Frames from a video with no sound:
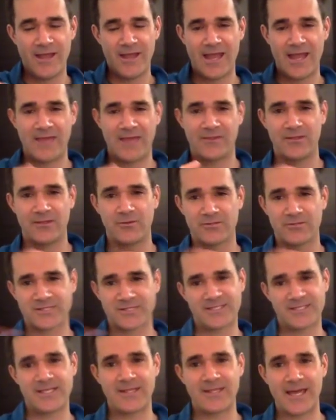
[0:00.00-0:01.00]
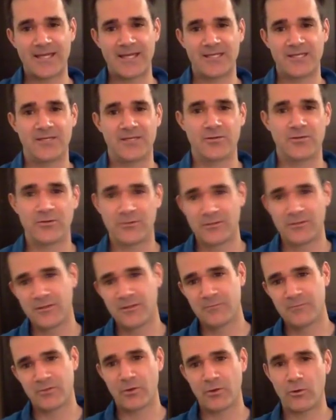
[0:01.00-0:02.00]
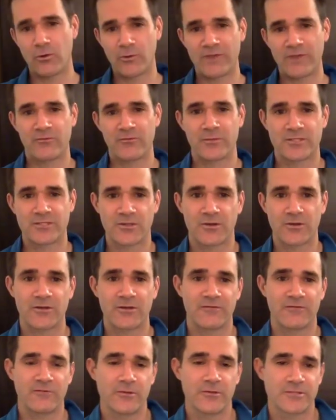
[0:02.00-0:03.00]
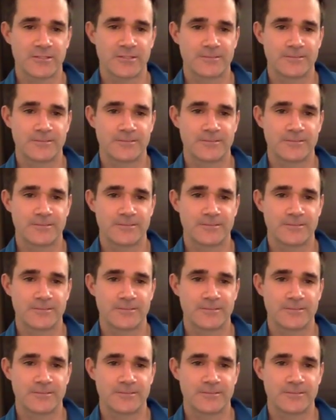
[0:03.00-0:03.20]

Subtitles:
and you'll see that heel go away from the target first.